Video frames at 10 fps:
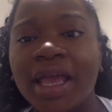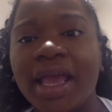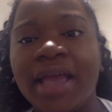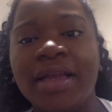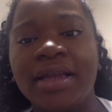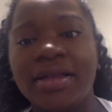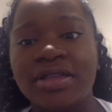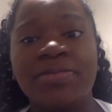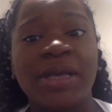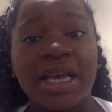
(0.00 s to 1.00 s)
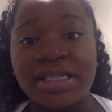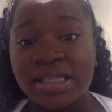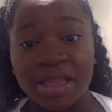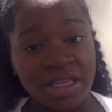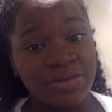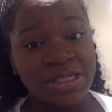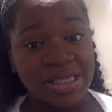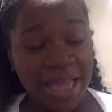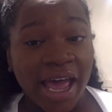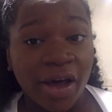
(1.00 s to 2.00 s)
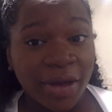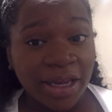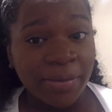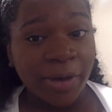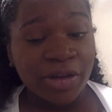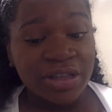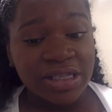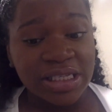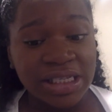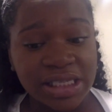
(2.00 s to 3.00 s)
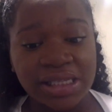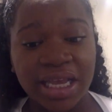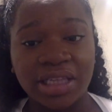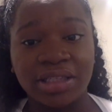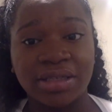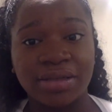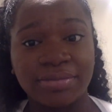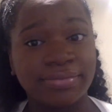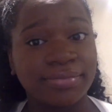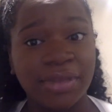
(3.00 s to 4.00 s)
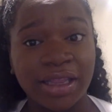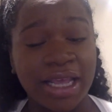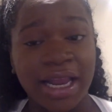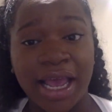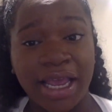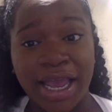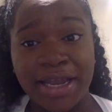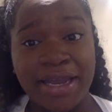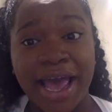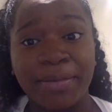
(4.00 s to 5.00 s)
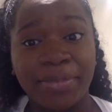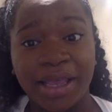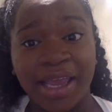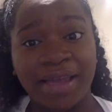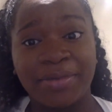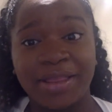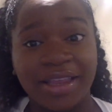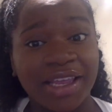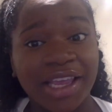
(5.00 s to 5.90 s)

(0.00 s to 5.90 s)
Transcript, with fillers: And because this was now an emergency C-section that I had not planned, but then